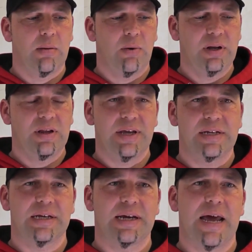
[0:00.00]
One of the things
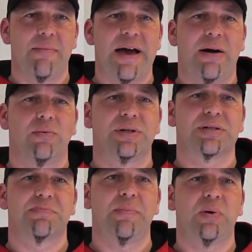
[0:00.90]
that came out
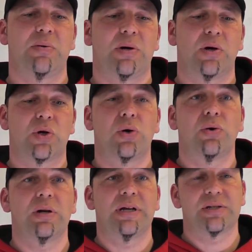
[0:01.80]
was people who are
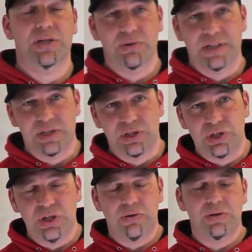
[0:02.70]
currently, so this is
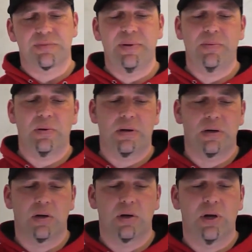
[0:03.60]
students, people who
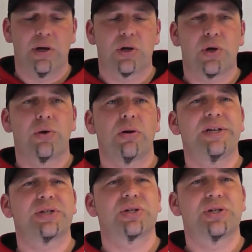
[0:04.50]
are currently
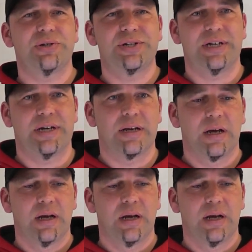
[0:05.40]
studying